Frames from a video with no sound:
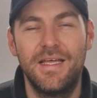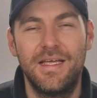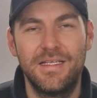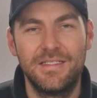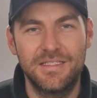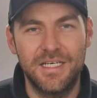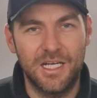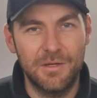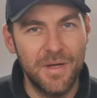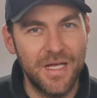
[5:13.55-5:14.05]

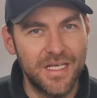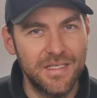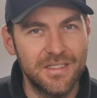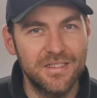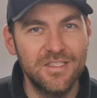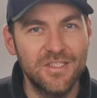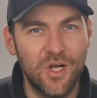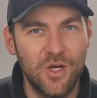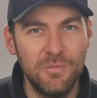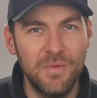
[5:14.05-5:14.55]
It's going to make it
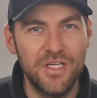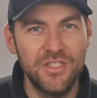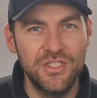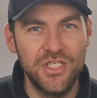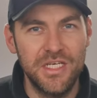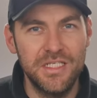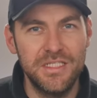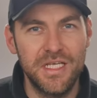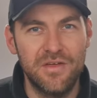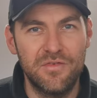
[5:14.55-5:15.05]
so much
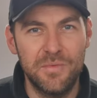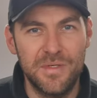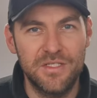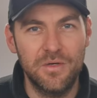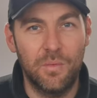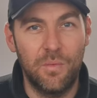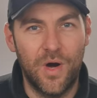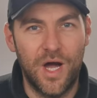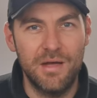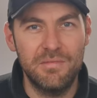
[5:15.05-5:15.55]
easier for me
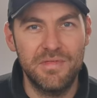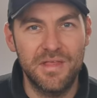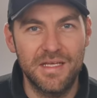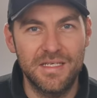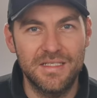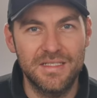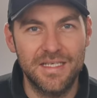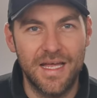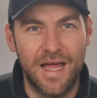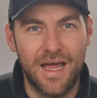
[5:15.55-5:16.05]
to wipe
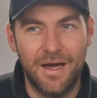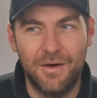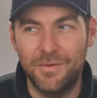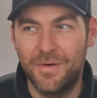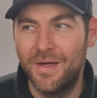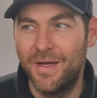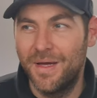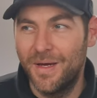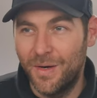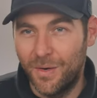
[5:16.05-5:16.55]
things
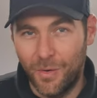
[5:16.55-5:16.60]
down.